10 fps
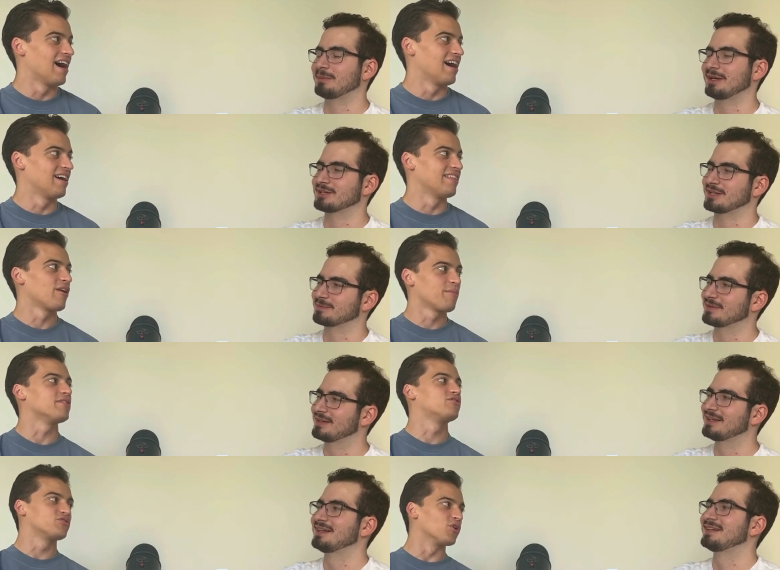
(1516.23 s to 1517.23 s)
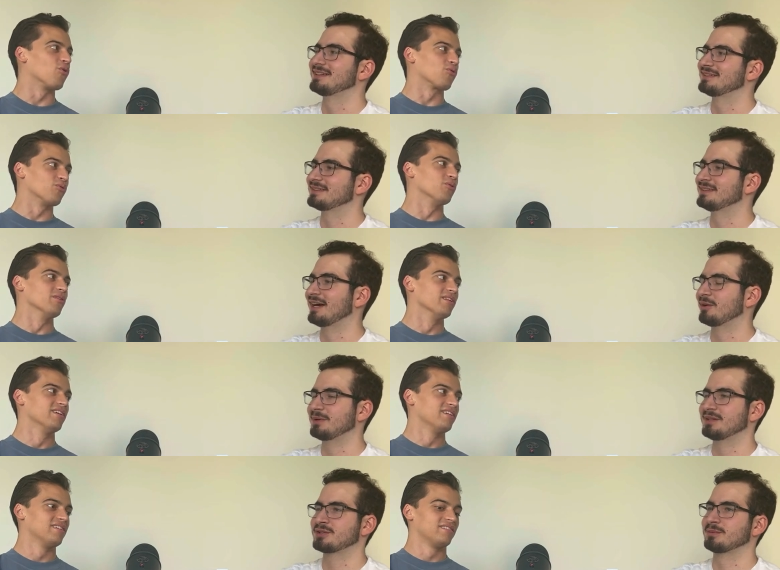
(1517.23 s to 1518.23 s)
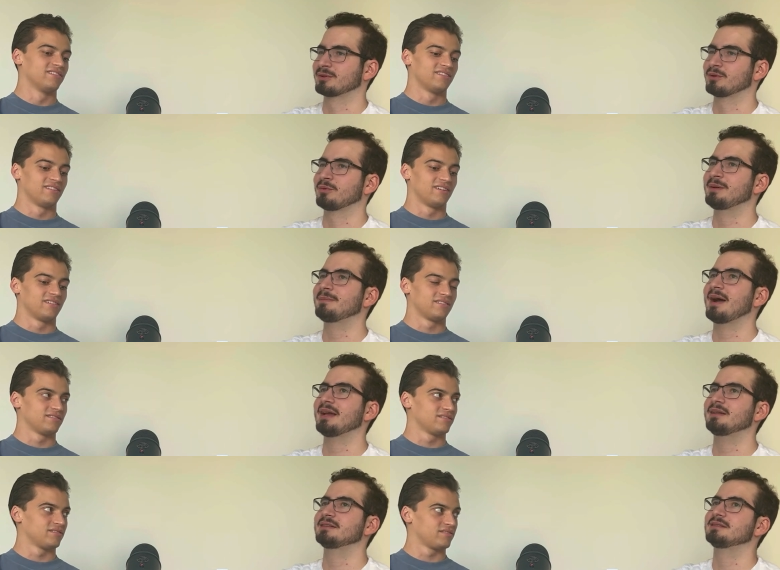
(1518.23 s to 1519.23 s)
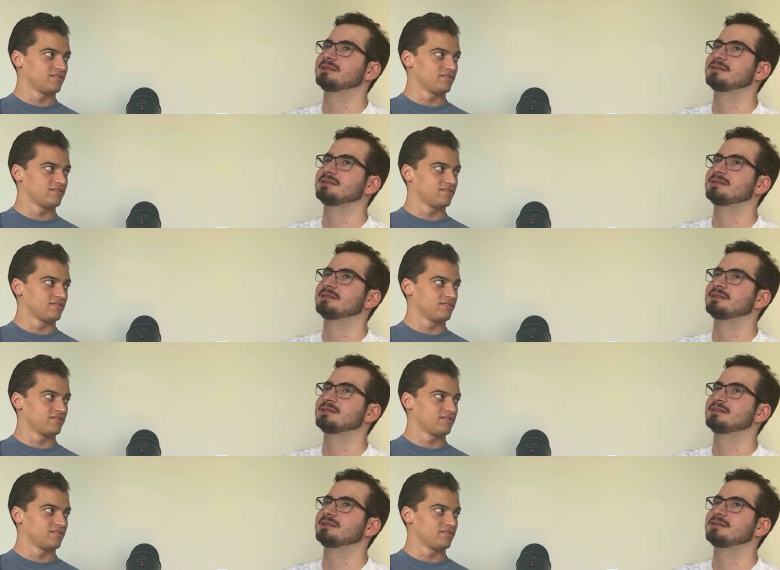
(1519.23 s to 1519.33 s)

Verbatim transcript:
Speaker 1: amazing. That would be so cool. That would be super cool. We might